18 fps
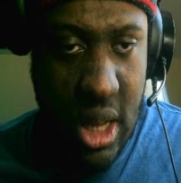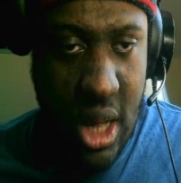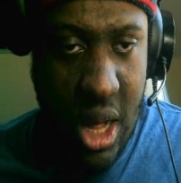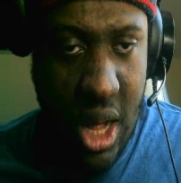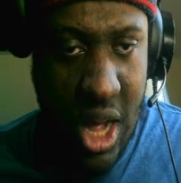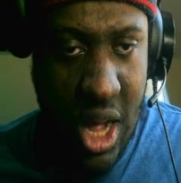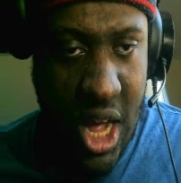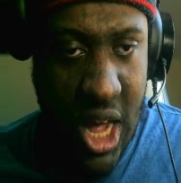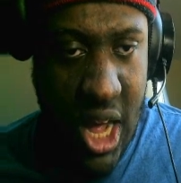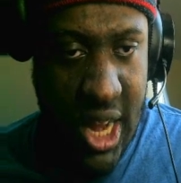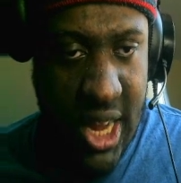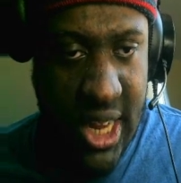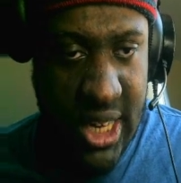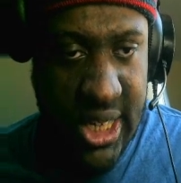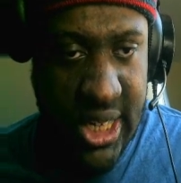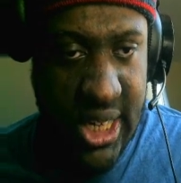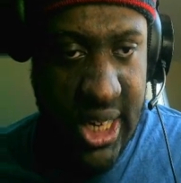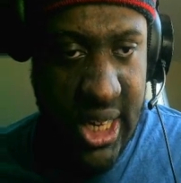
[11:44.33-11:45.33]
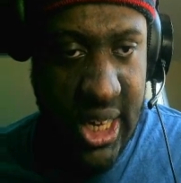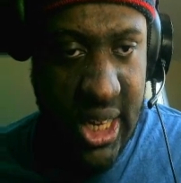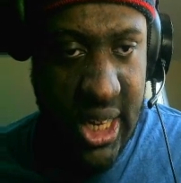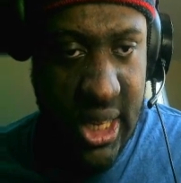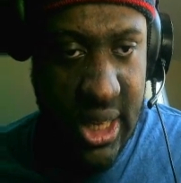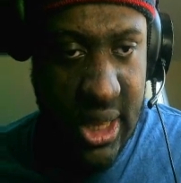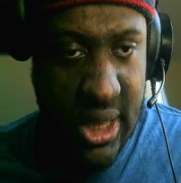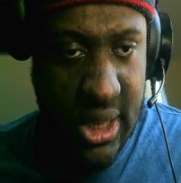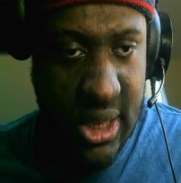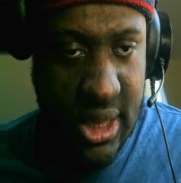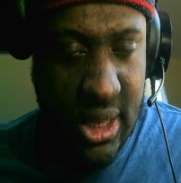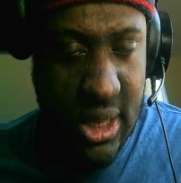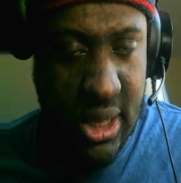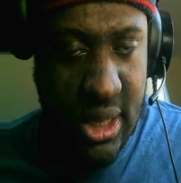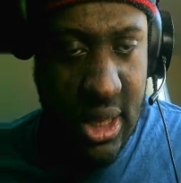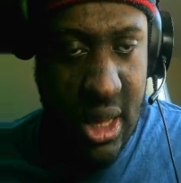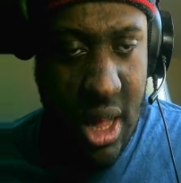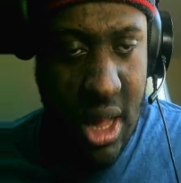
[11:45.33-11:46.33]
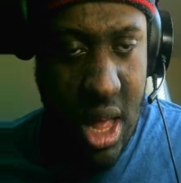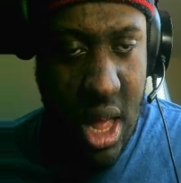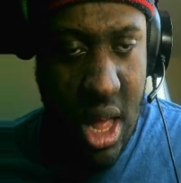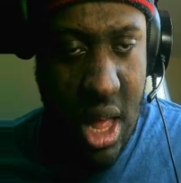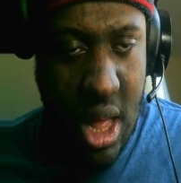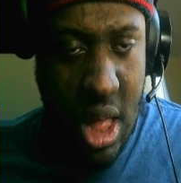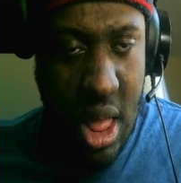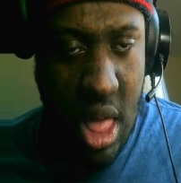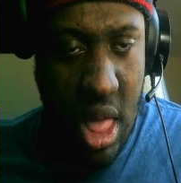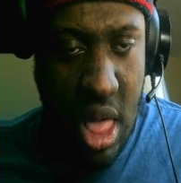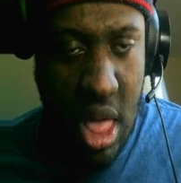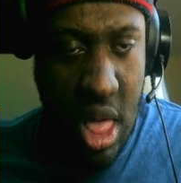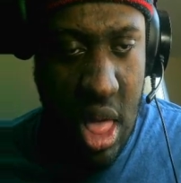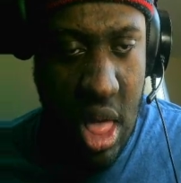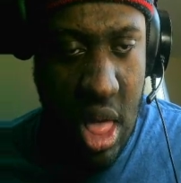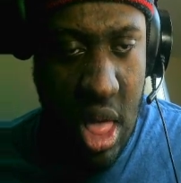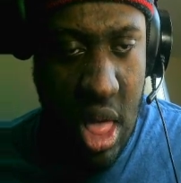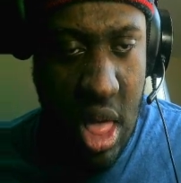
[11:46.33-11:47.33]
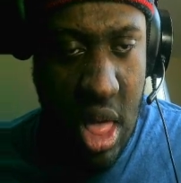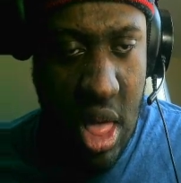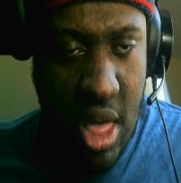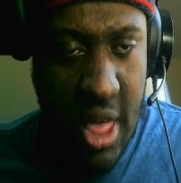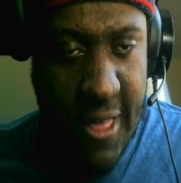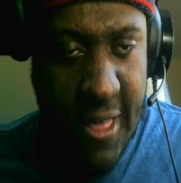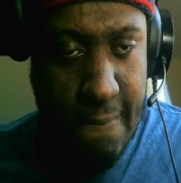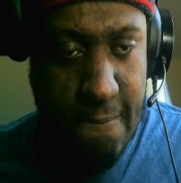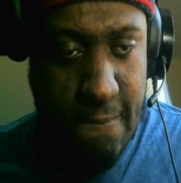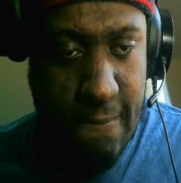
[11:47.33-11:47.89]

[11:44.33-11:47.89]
Uh let's see. Um